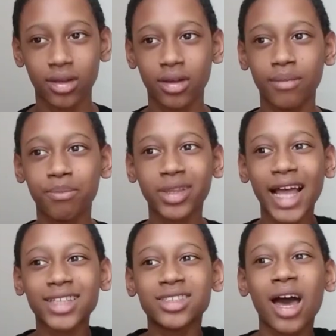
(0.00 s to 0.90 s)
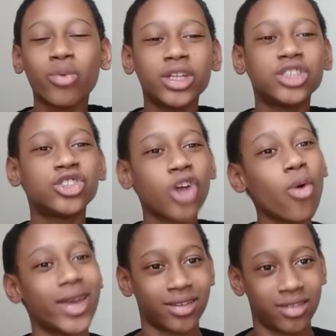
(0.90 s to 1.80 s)
But that's not what he's
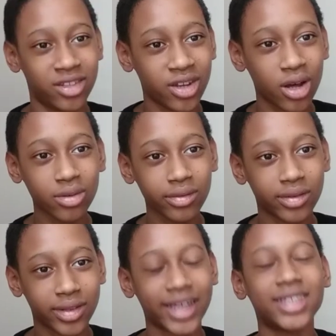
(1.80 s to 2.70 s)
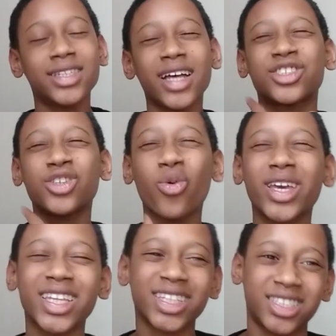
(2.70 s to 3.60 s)
showing, you know? Like, he's not showing
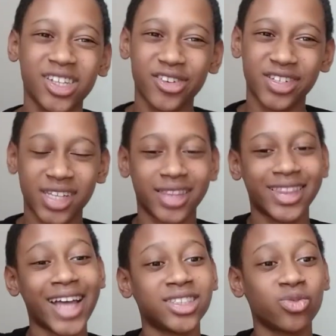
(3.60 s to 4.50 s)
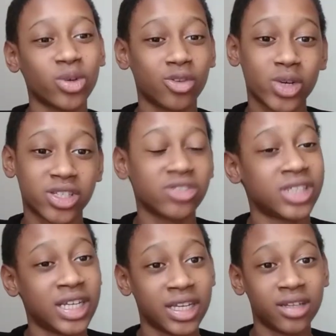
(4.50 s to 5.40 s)
in the series, and that's what the Wizards
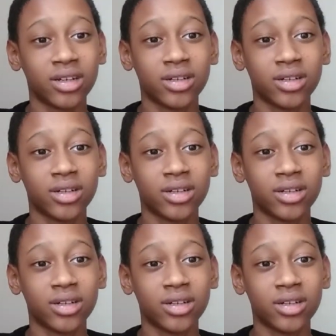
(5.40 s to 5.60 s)
need.